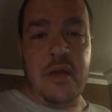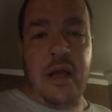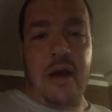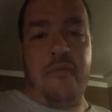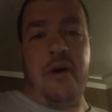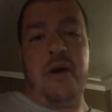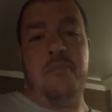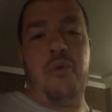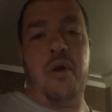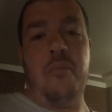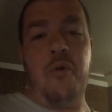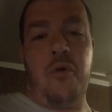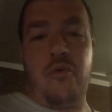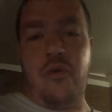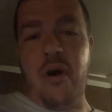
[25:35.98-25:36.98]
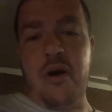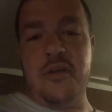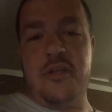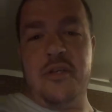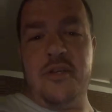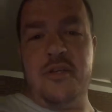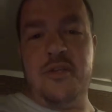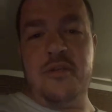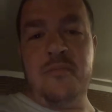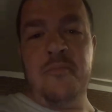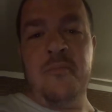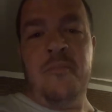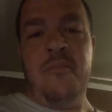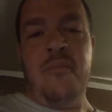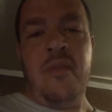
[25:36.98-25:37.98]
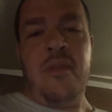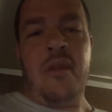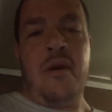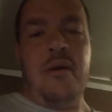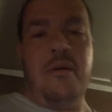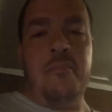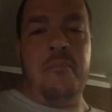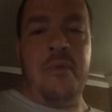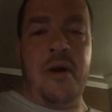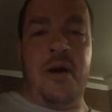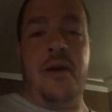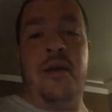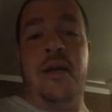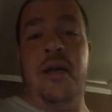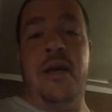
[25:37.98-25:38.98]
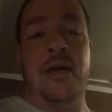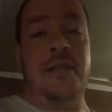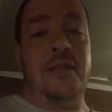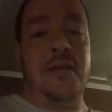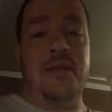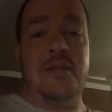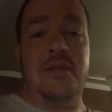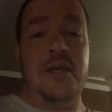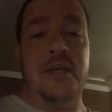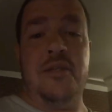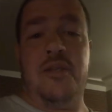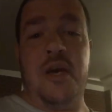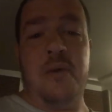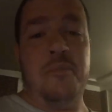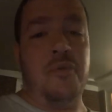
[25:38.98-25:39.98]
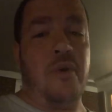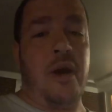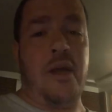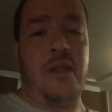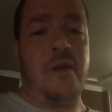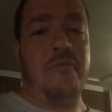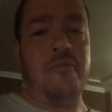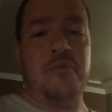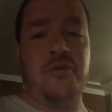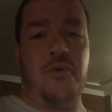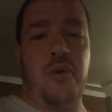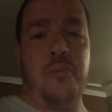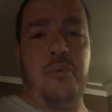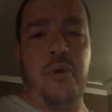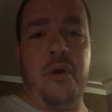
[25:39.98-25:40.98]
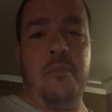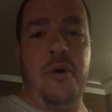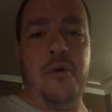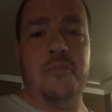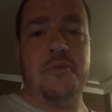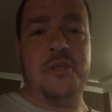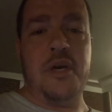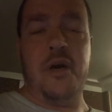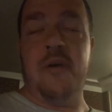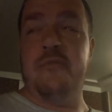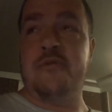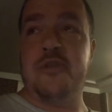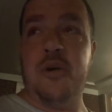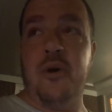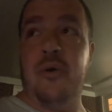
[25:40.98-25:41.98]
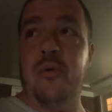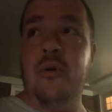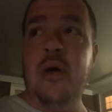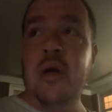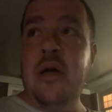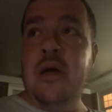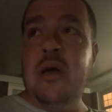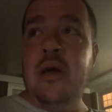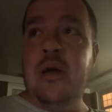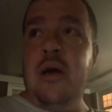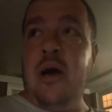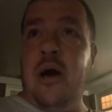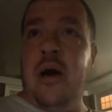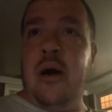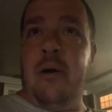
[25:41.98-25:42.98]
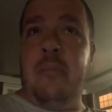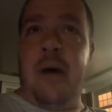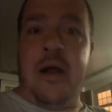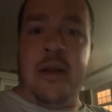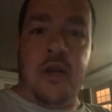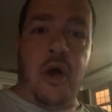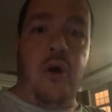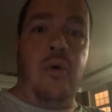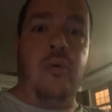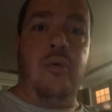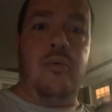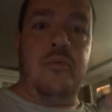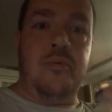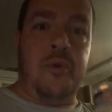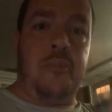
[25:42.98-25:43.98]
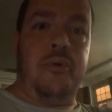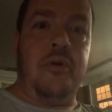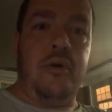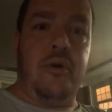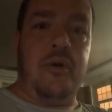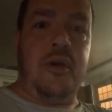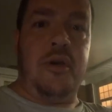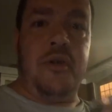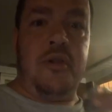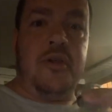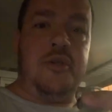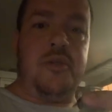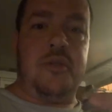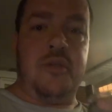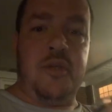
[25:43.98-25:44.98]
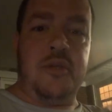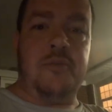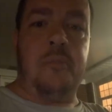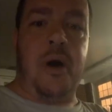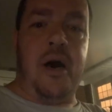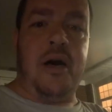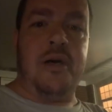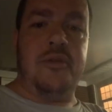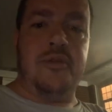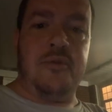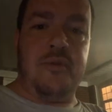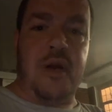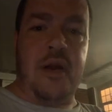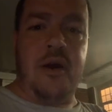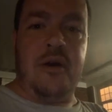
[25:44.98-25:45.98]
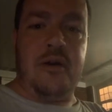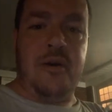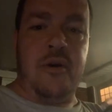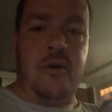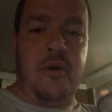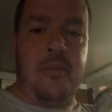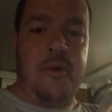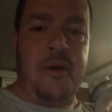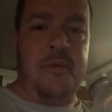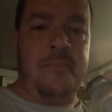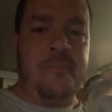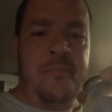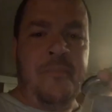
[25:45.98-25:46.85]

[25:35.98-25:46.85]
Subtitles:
I've had Primo crosses, but again, these seeds come directly from Troy Primo himself, so I know the purity of these pods are there. You know what I mean?